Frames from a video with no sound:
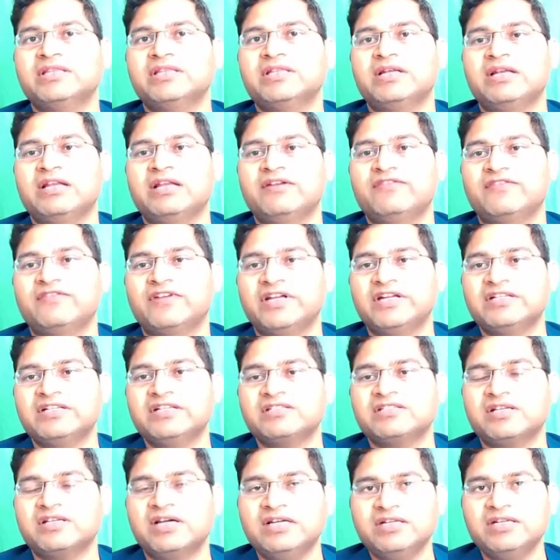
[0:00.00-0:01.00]
in the left hand
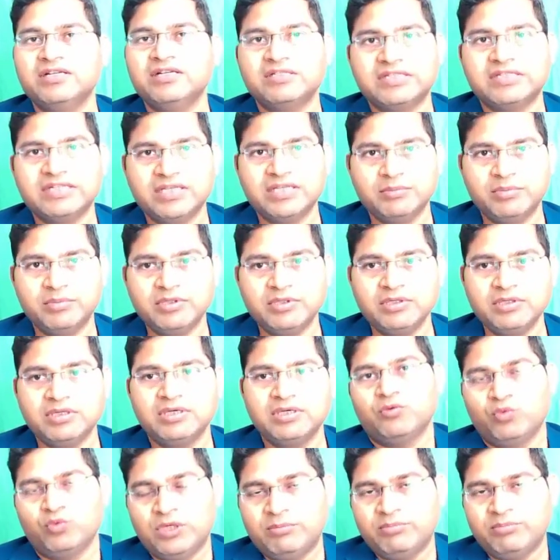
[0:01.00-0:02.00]
side table
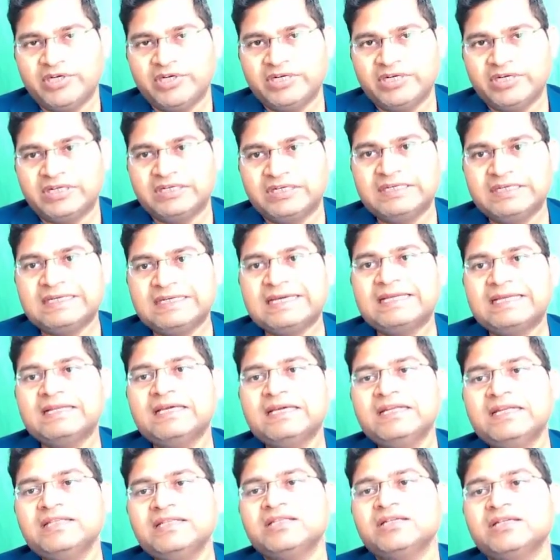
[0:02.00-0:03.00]
will be returned and
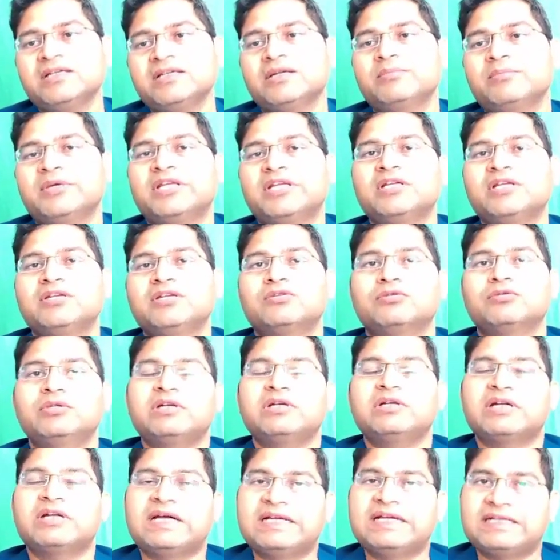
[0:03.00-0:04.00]
anything remaining to
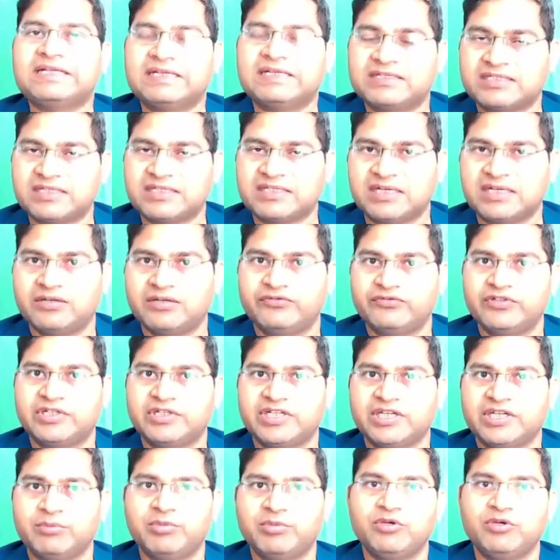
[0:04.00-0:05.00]
the right hand side of the
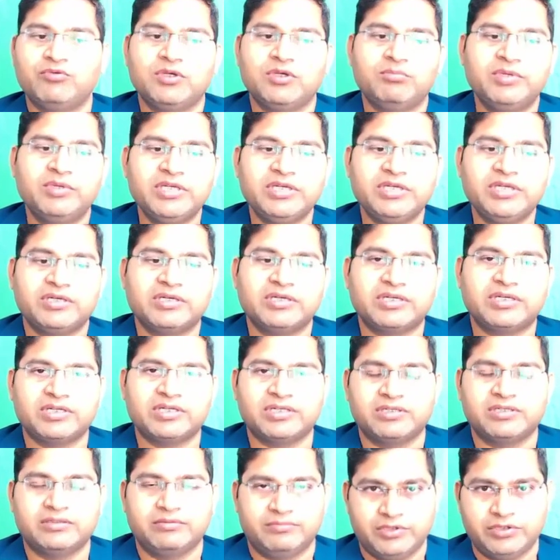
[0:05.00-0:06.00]
table will be
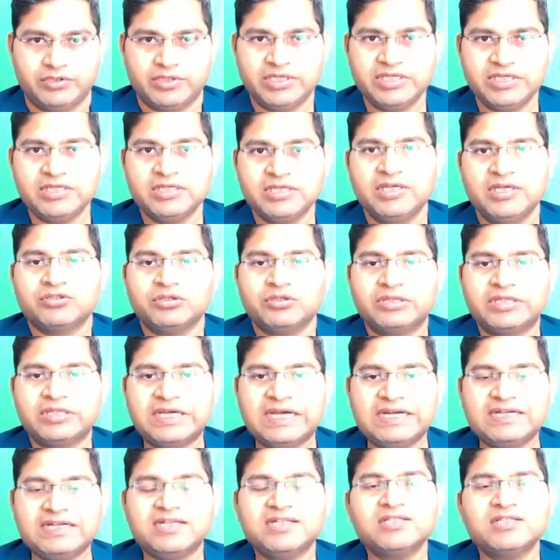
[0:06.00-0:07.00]
returned. Okay. So
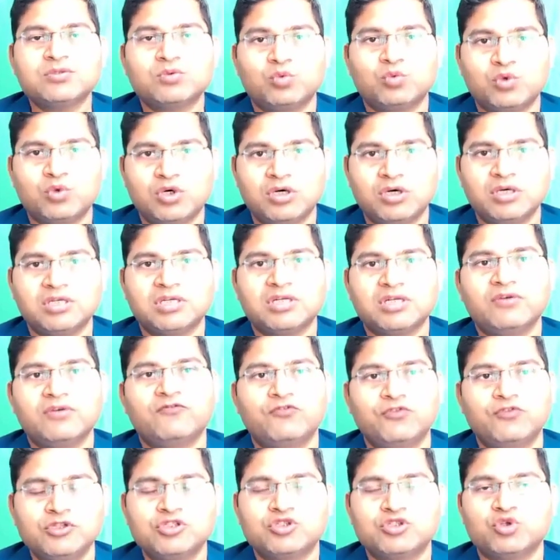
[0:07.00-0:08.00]
that is what
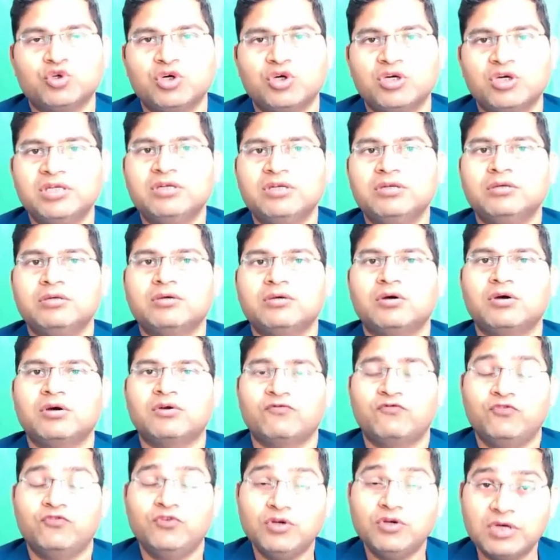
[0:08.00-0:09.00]
full join or
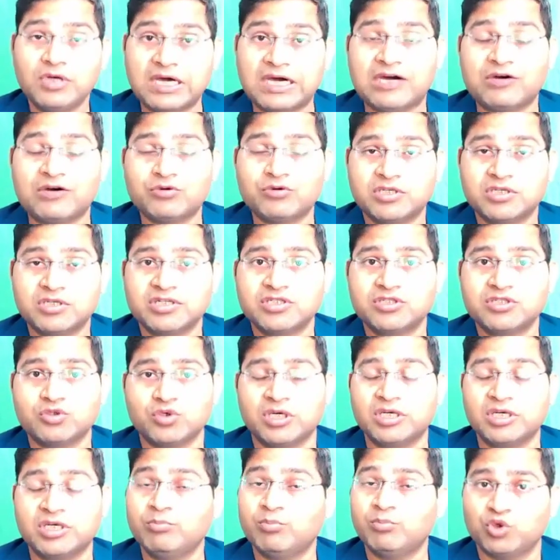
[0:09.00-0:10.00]
full outer
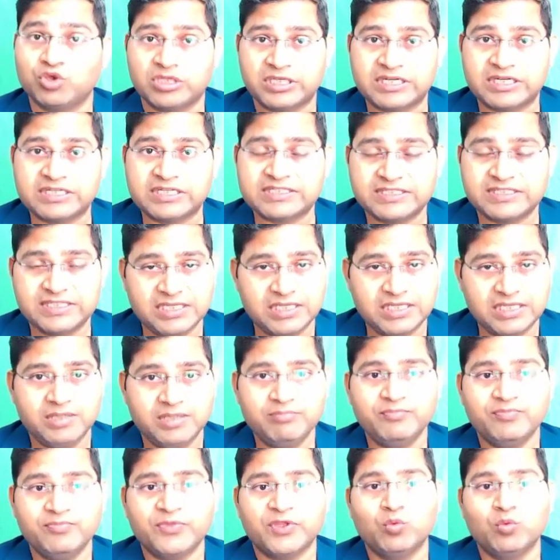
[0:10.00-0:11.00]
join both are
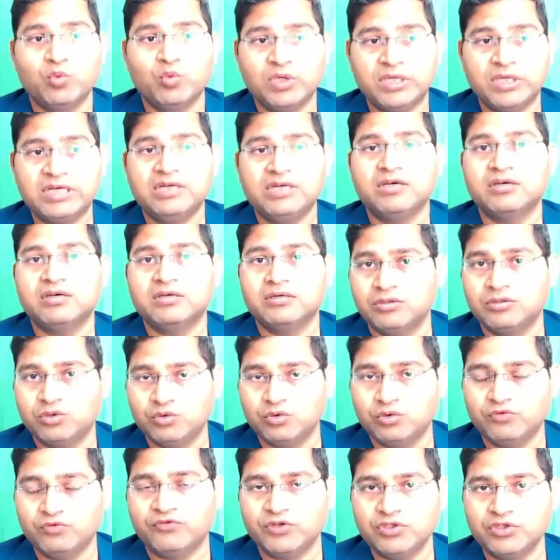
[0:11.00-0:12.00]
same will
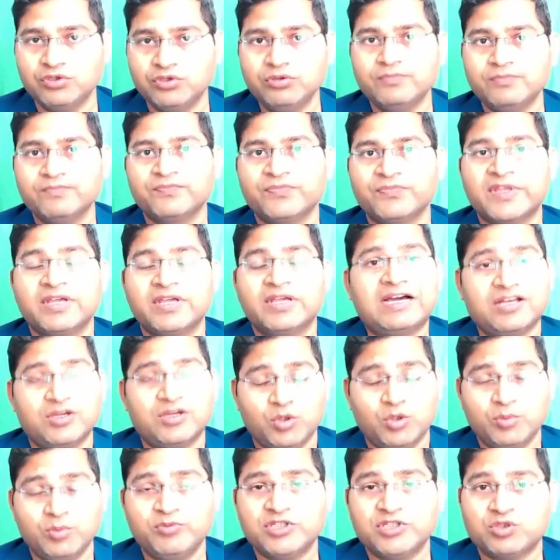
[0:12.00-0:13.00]
do for you. I
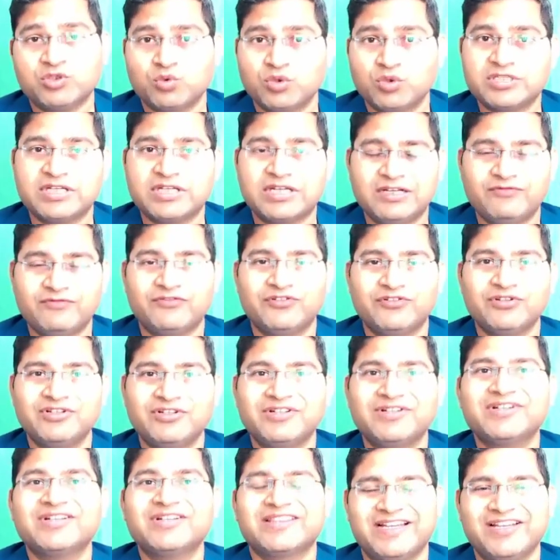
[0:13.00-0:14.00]
hope this was
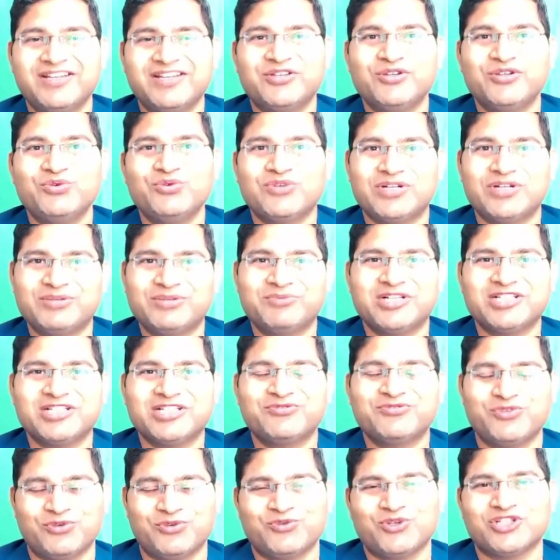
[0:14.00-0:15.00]
helpful. Thank you very
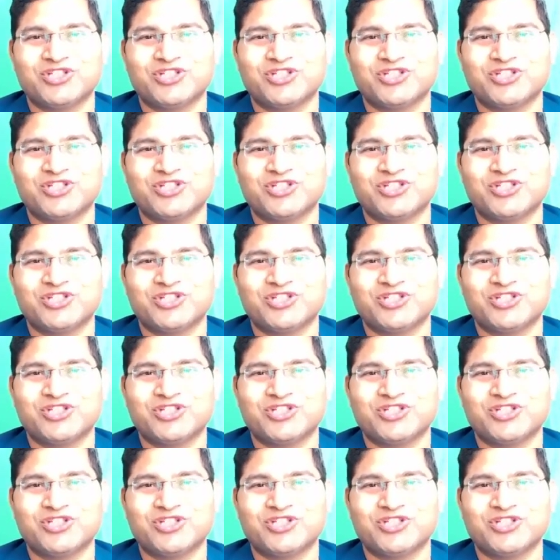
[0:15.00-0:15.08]
much for